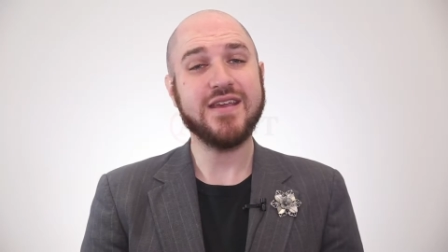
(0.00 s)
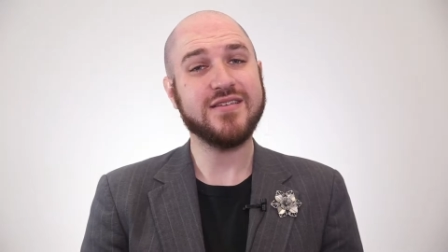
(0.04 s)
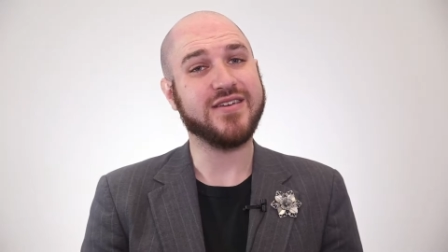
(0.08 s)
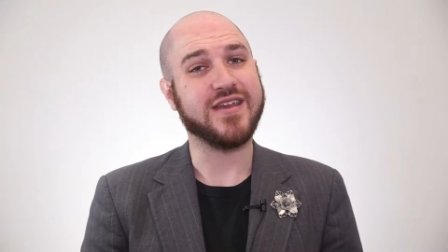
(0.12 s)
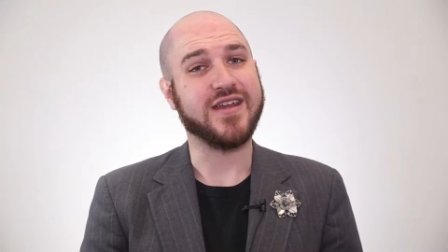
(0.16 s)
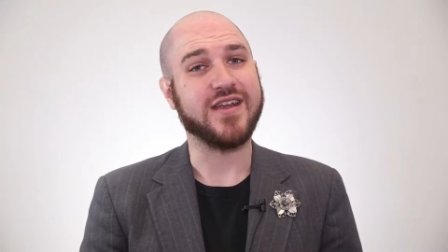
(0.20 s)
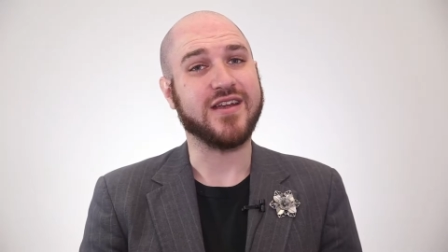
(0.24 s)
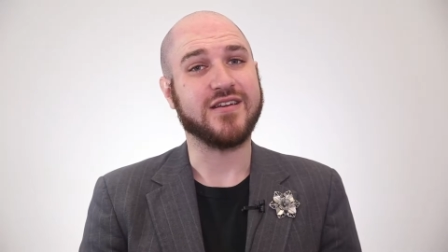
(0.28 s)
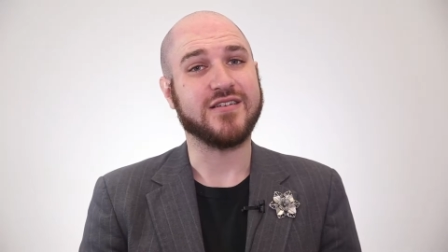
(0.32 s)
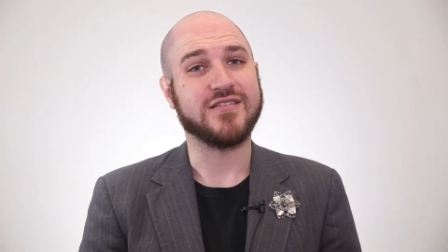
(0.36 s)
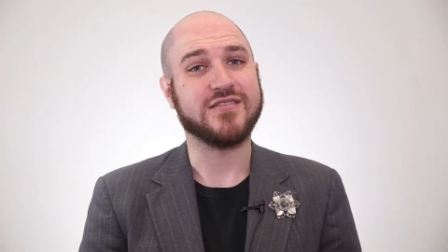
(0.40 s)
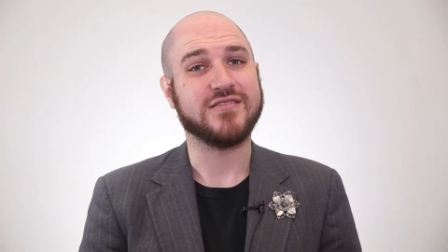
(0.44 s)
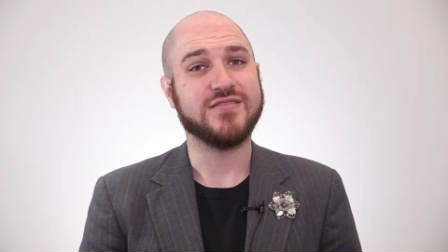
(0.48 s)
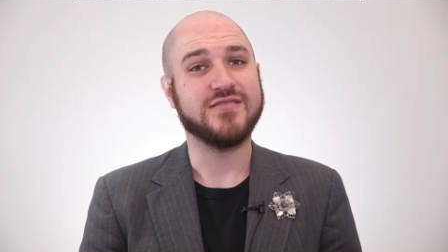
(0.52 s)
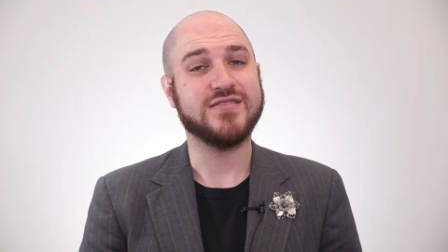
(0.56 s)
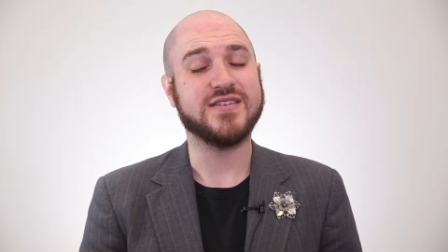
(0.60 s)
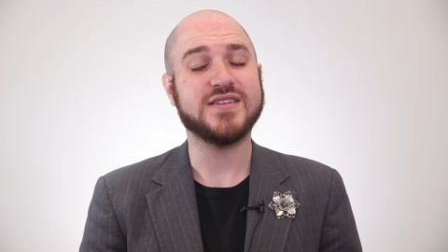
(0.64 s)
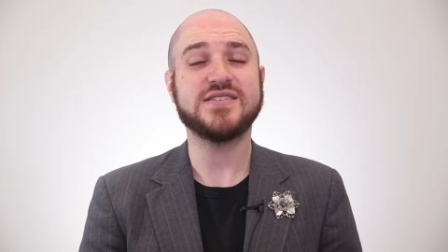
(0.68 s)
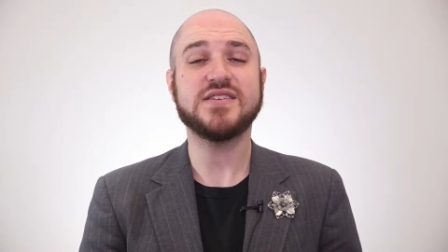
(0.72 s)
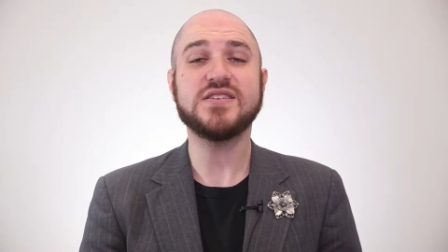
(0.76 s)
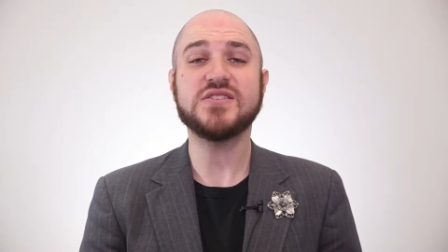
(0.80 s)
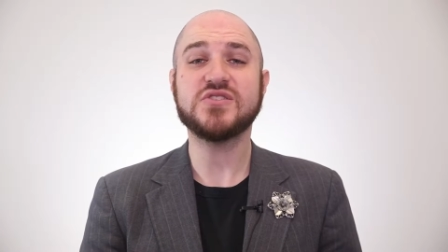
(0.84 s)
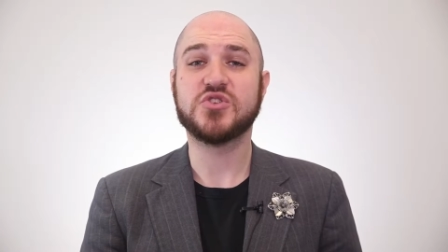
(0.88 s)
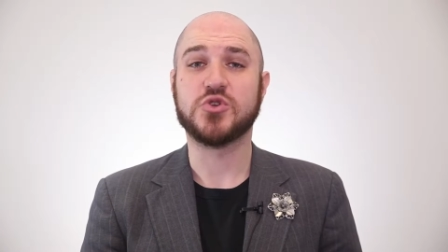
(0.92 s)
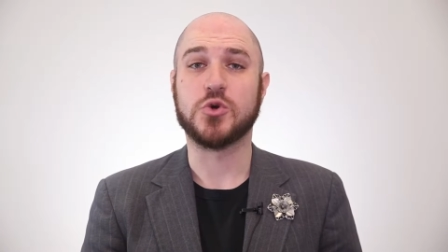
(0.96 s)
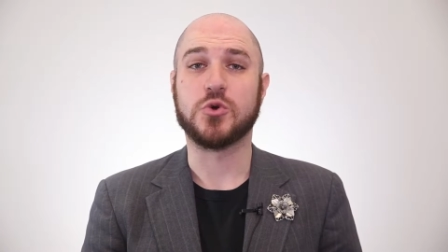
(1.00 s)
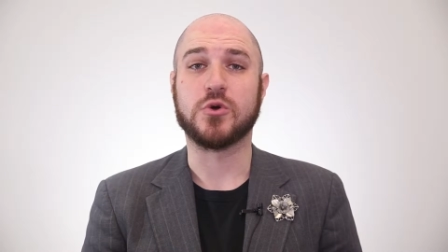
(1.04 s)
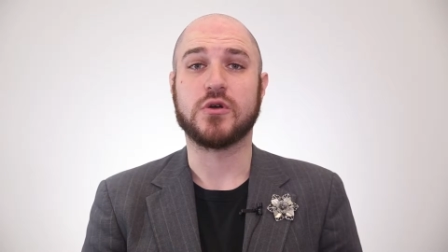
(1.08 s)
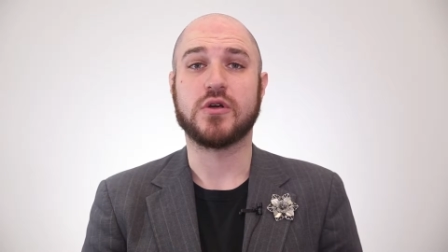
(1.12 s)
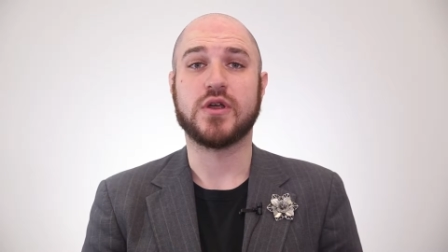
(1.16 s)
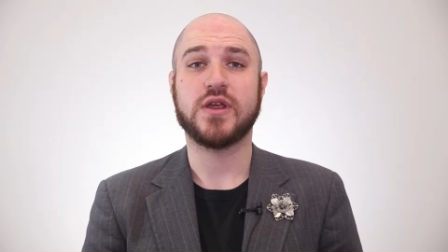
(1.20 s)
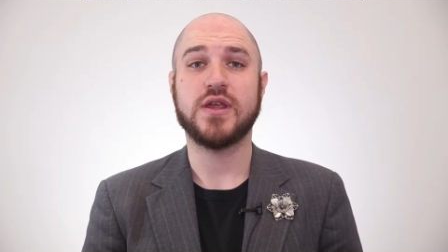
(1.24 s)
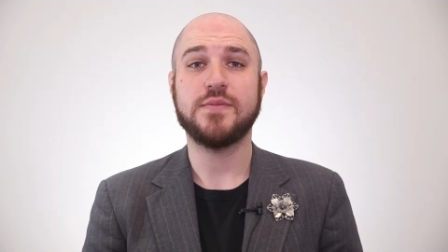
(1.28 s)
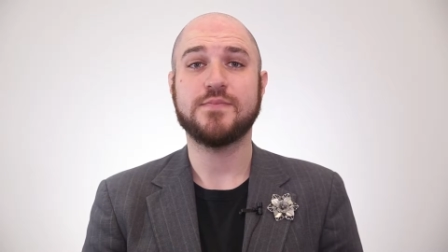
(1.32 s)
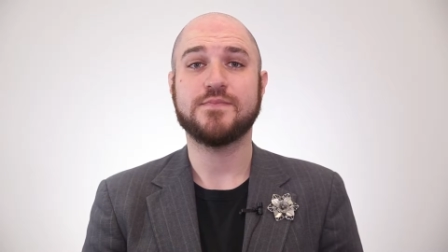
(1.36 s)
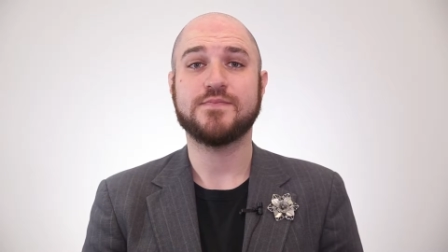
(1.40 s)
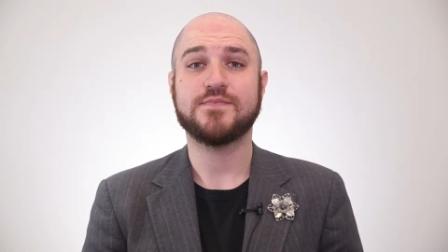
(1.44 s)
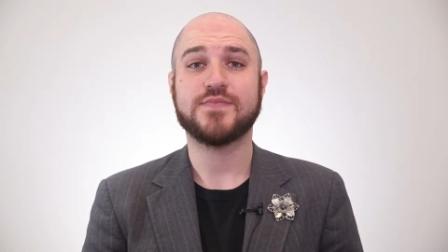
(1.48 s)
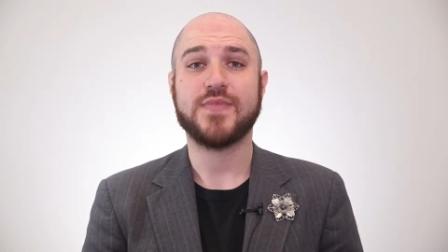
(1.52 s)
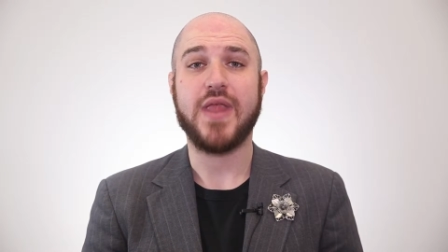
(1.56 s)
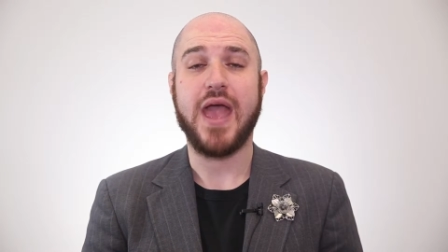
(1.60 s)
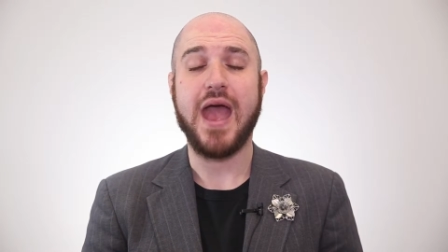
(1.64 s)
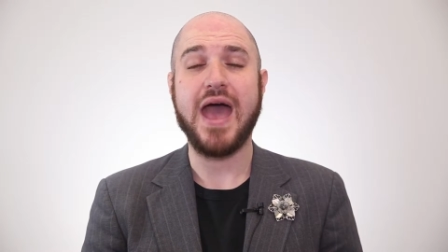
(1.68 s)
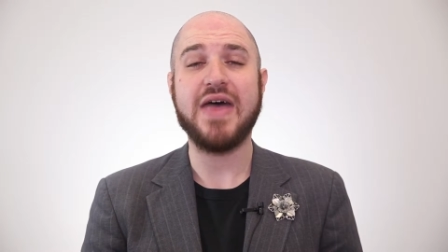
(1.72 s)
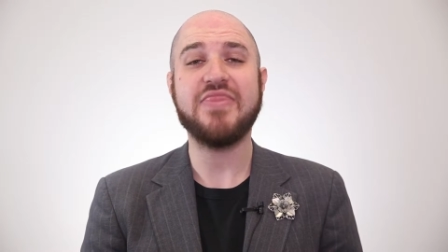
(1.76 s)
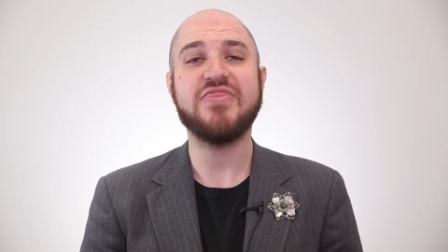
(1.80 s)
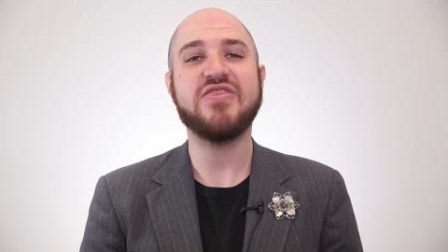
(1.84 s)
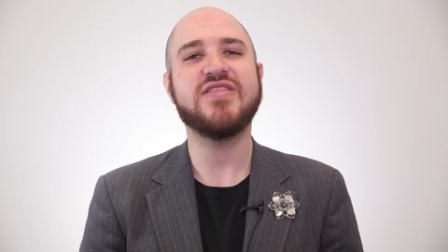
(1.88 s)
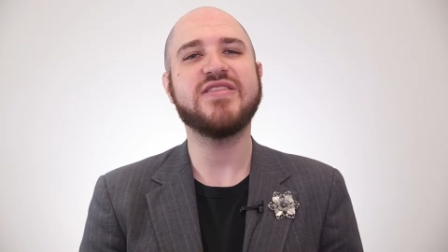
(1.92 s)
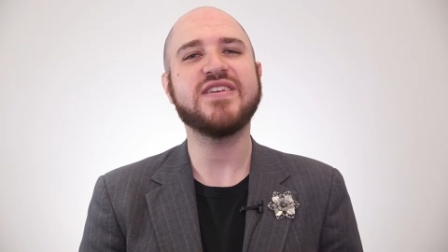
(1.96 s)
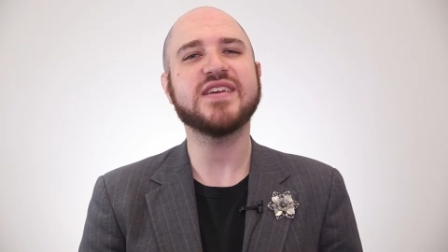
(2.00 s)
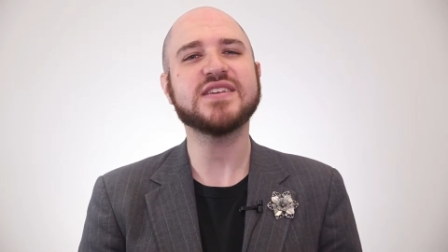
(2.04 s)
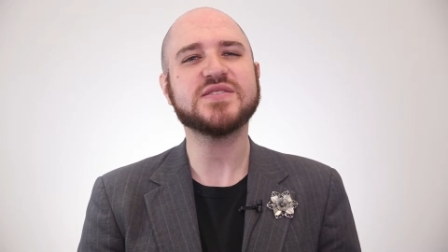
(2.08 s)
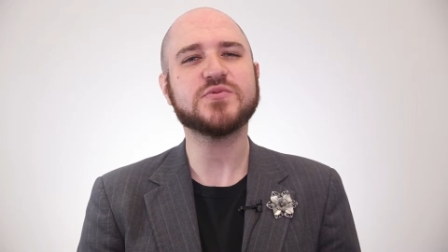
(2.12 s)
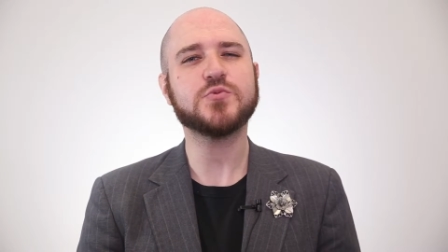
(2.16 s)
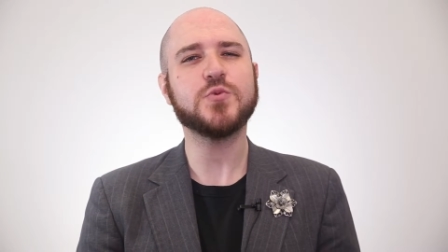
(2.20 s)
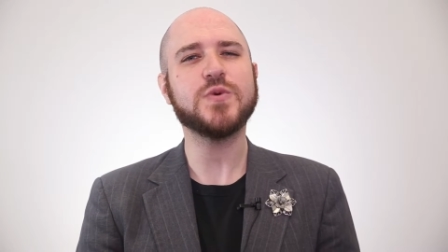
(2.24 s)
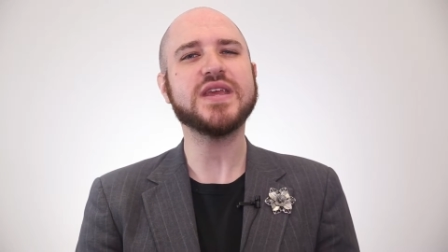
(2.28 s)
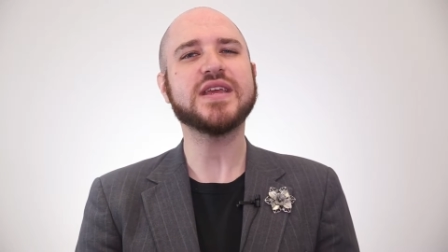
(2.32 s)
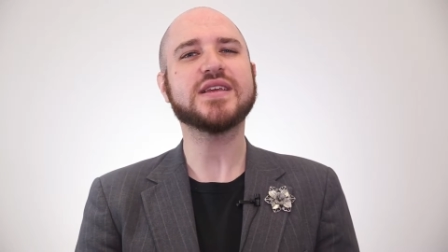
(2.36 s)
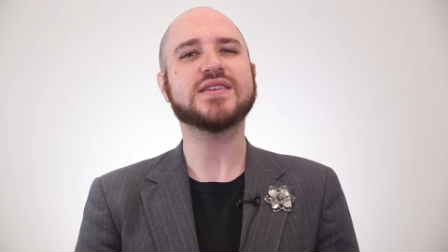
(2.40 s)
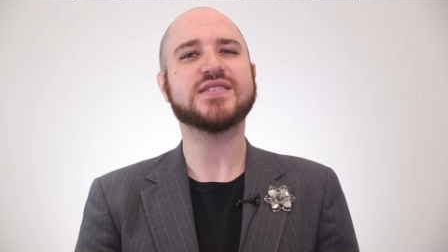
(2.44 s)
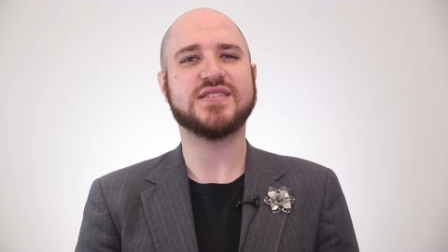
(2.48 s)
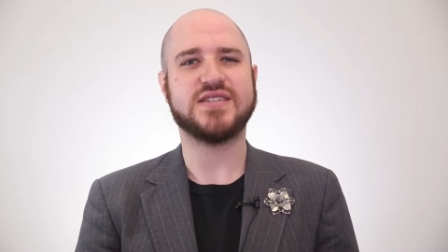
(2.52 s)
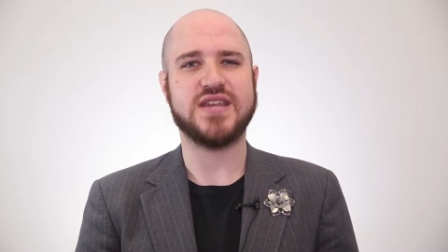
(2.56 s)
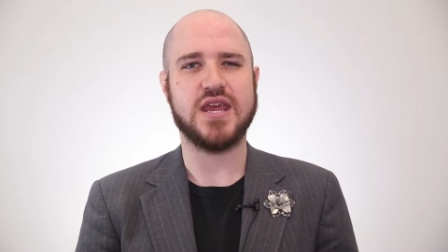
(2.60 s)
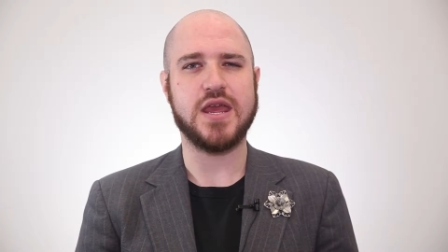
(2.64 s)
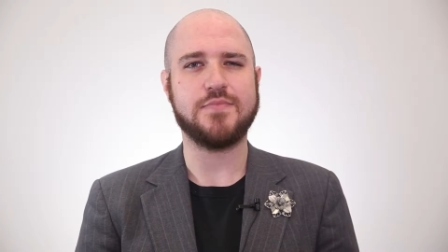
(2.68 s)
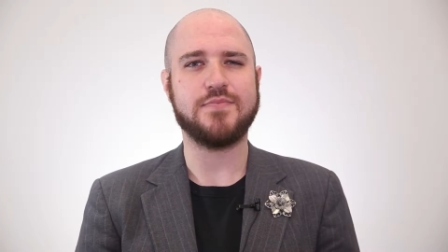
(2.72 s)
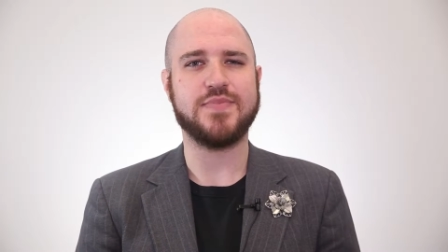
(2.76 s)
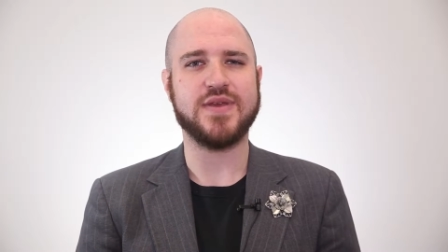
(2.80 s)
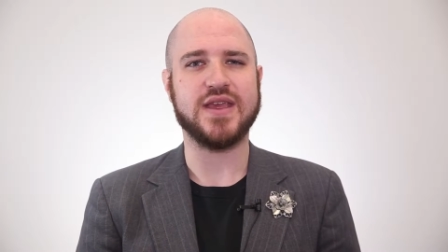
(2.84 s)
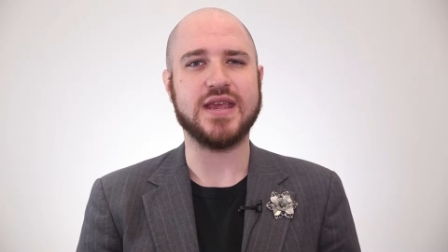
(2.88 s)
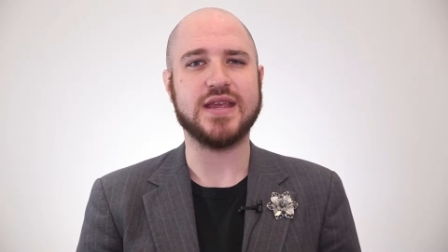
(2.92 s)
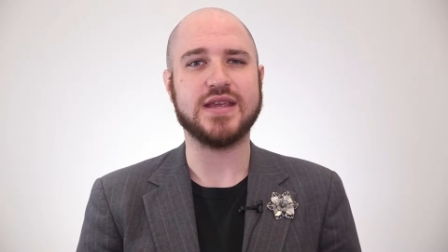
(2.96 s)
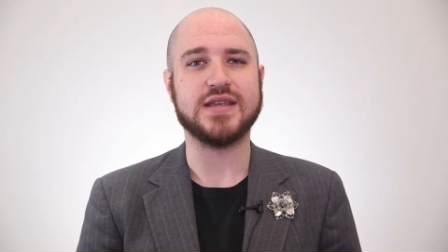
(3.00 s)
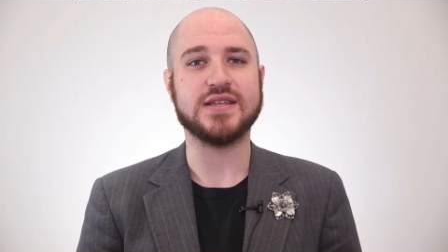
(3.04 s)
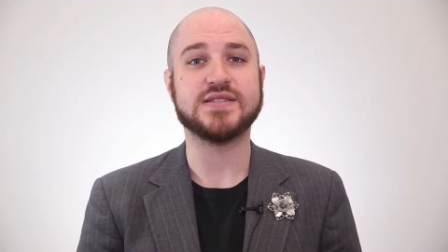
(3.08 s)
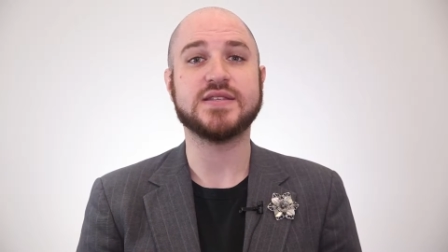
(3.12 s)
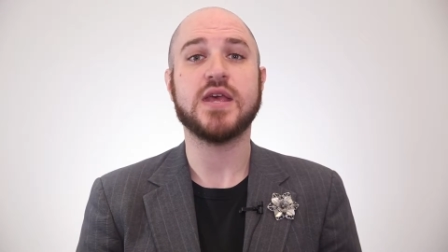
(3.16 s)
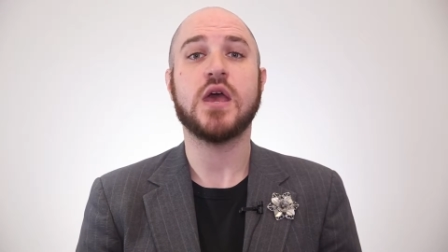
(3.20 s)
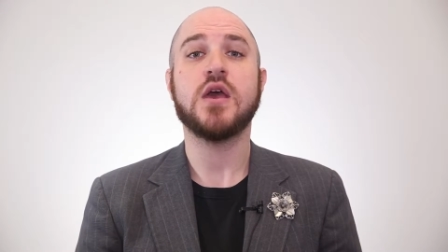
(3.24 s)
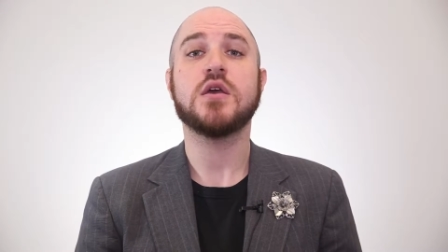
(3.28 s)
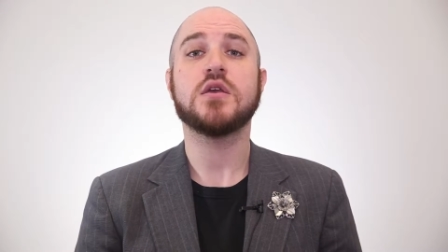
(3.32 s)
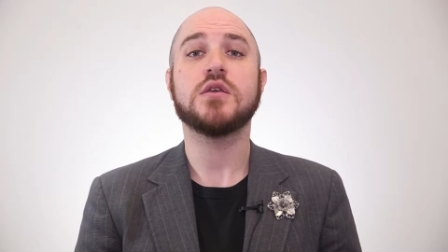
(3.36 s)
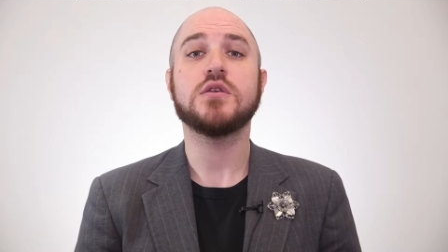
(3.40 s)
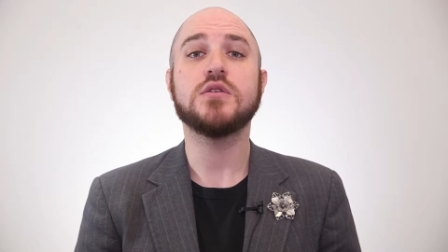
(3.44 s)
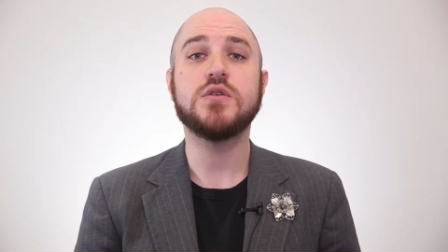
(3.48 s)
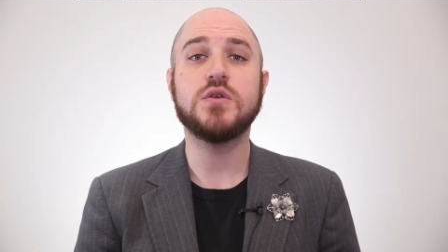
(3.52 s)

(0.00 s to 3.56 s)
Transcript: there, this is Dory, and this week's tip is